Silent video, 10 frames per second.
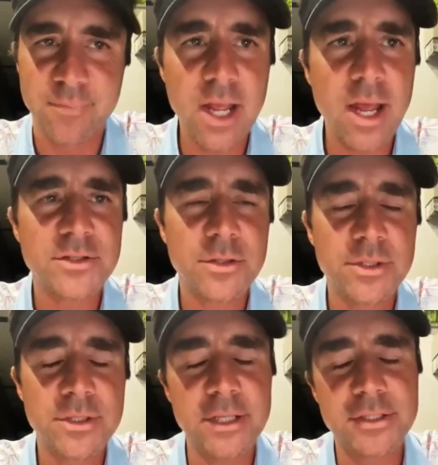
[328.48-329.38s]
Yeah,
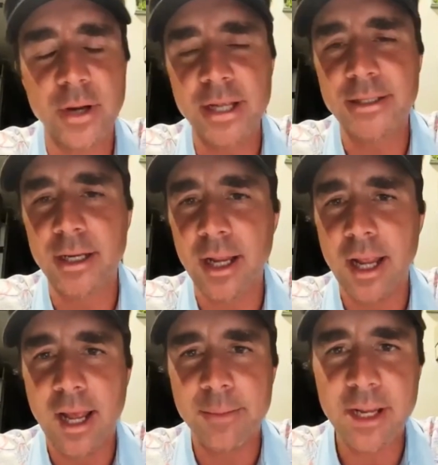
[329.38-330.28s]
so it's great that
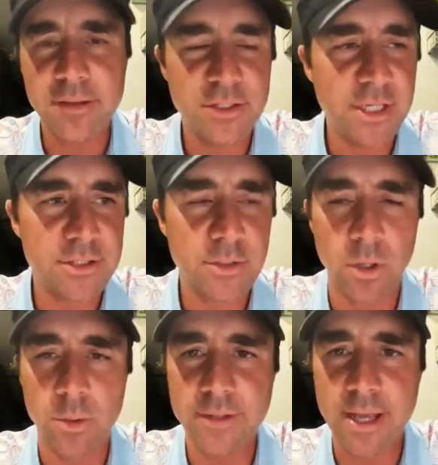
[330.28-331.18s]
I got the chance to
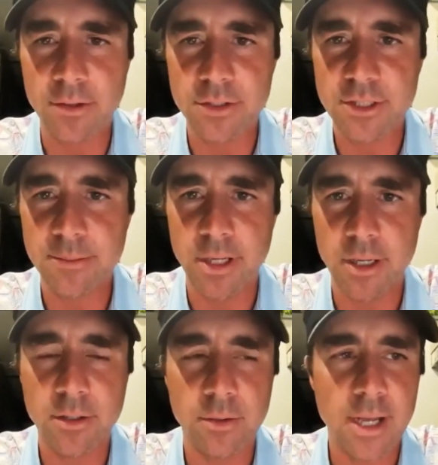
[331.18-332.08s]
work with Alan
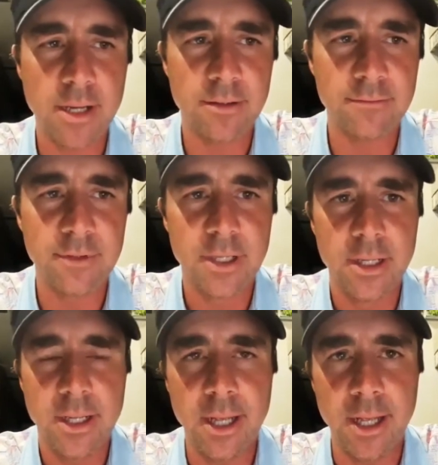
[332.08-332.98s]
Shipnuck, who kind
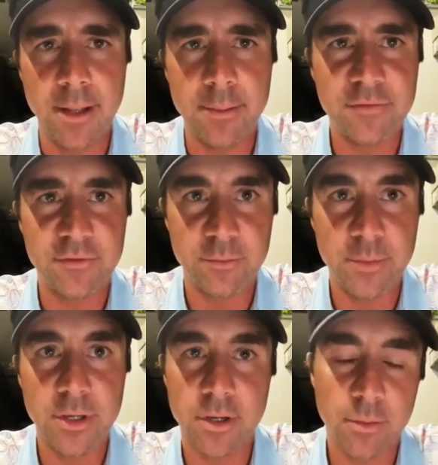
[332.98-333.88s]
of, if you're
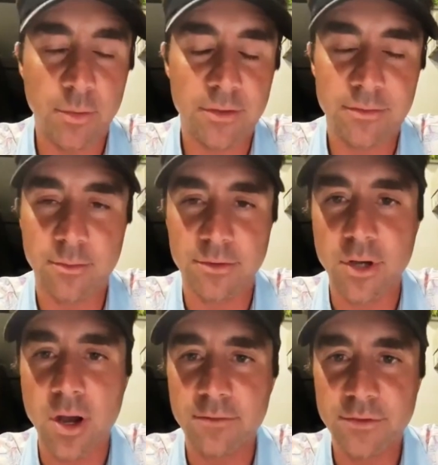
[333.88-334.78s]
familiar with
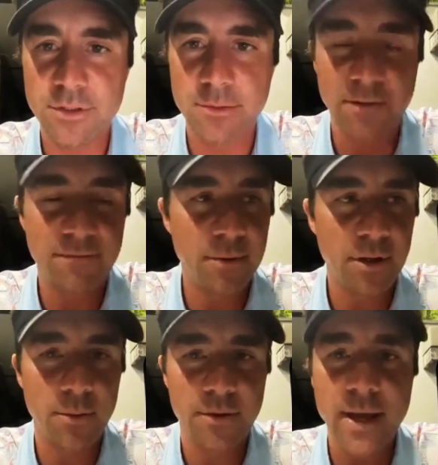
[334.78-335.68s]
golf, you should be
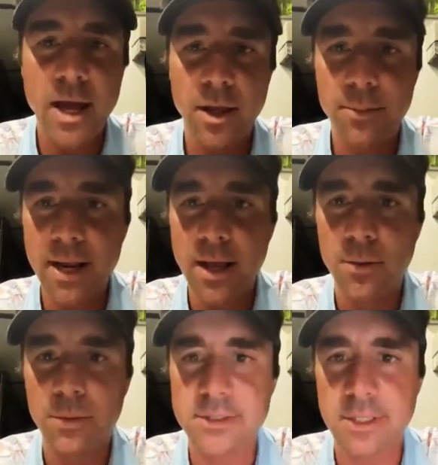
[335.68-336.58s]
familiar with Alan. But
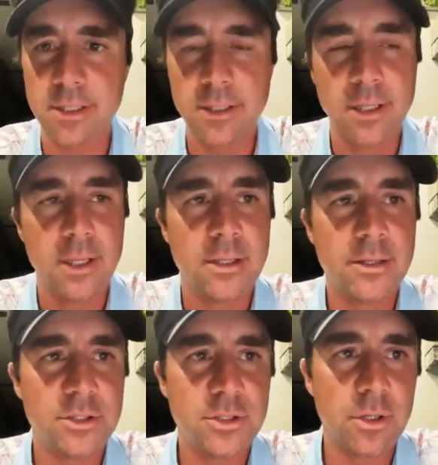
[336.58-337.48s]
Alan was
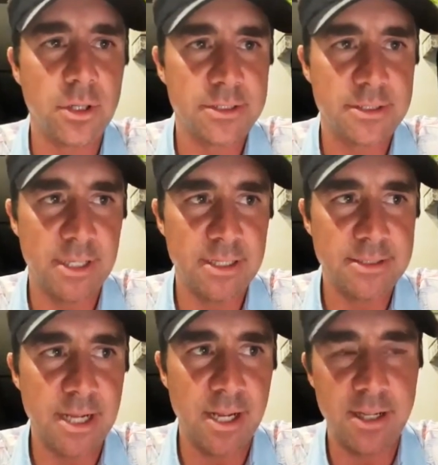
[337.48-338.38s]
the journalist
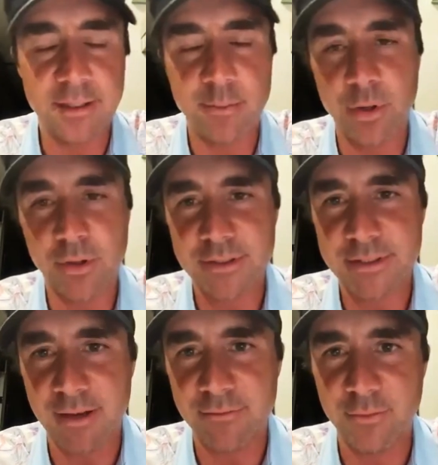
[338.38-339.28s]
that that broke the
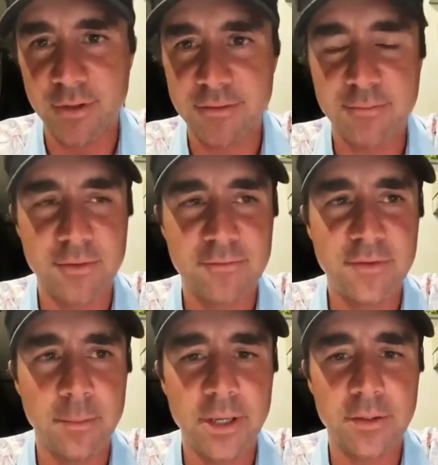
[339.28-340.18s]
stuff with
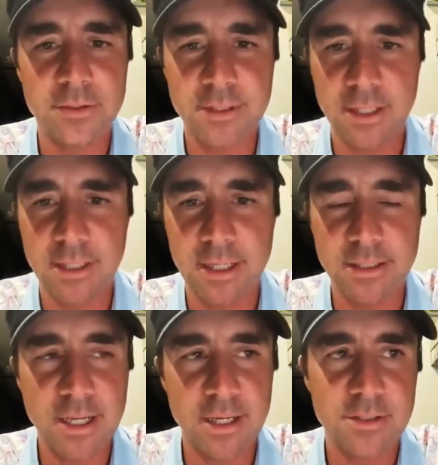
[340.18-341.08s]
Phil Mickelson
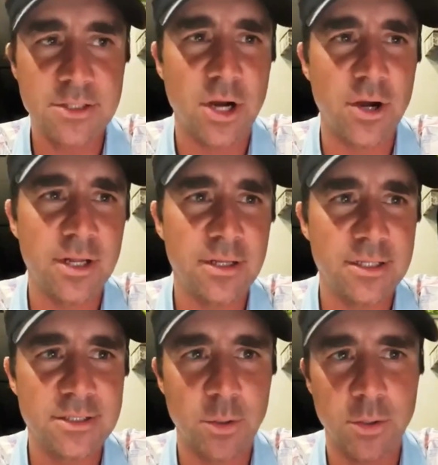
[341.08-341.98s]
and kind of started
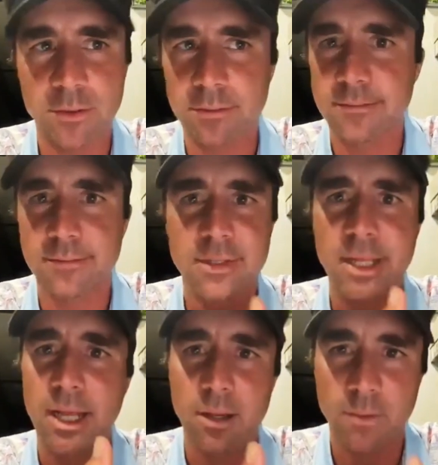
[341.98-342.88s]
this whole
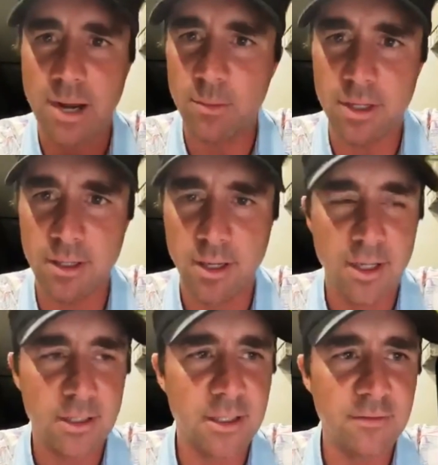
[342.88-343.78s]
thing right when
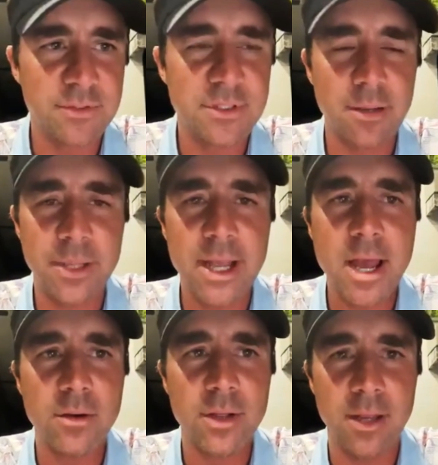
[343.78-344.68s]
LIV was coming
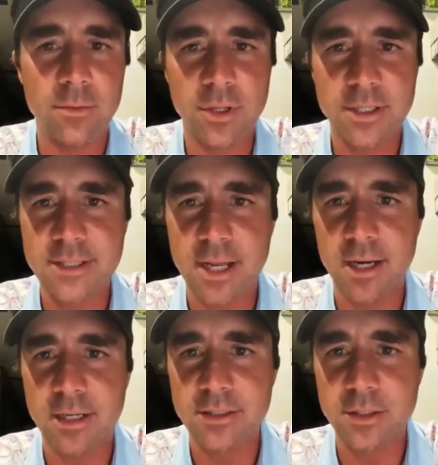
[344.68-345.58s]
out and really sent
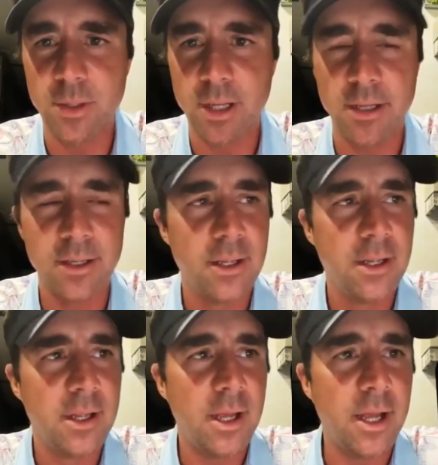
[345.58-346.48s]
it to
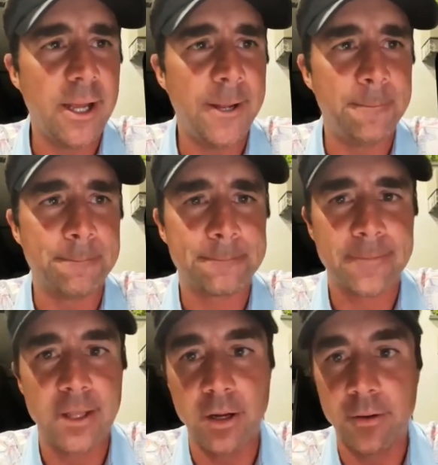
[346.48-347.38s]

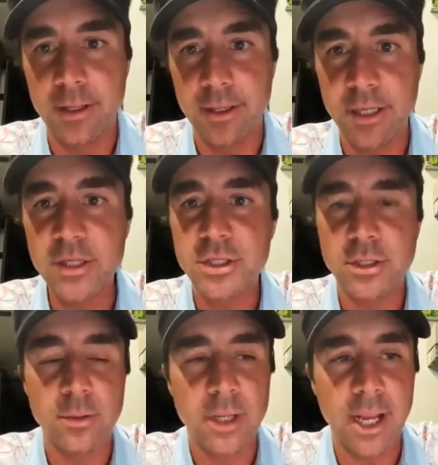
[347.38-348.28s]
an
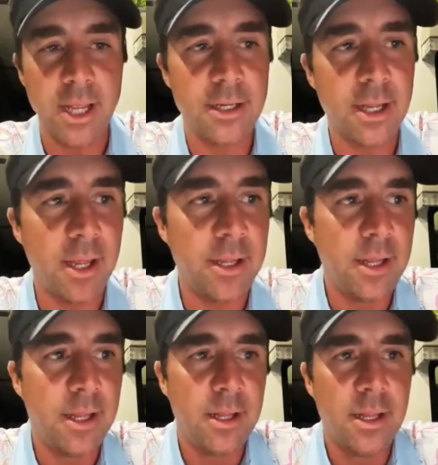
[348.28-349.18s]
issue. And
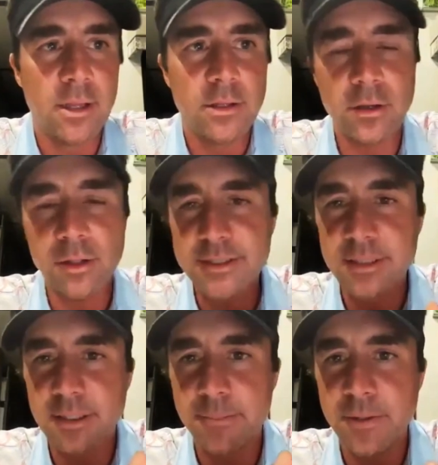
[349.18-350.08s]

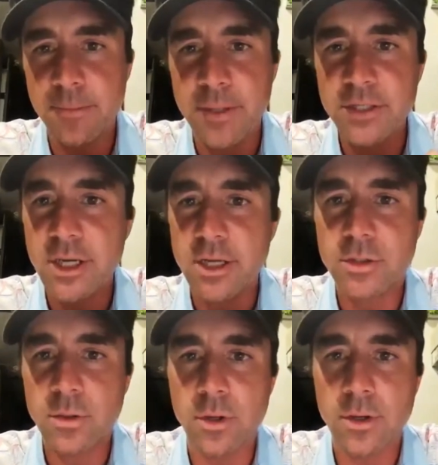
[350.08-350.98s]
listen, the
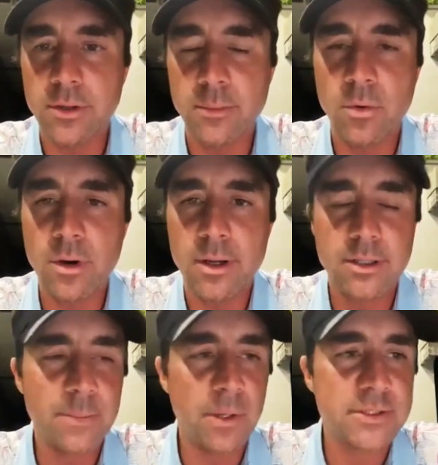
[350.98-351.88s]
PGA Tour, the more
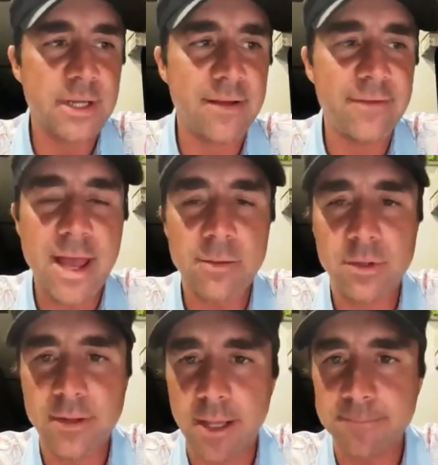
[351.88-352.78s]
experience that I've had
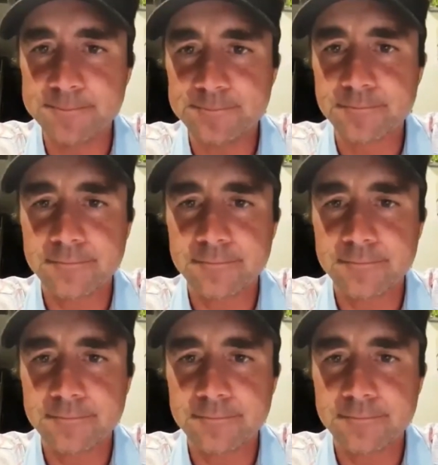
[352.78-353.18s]
with them,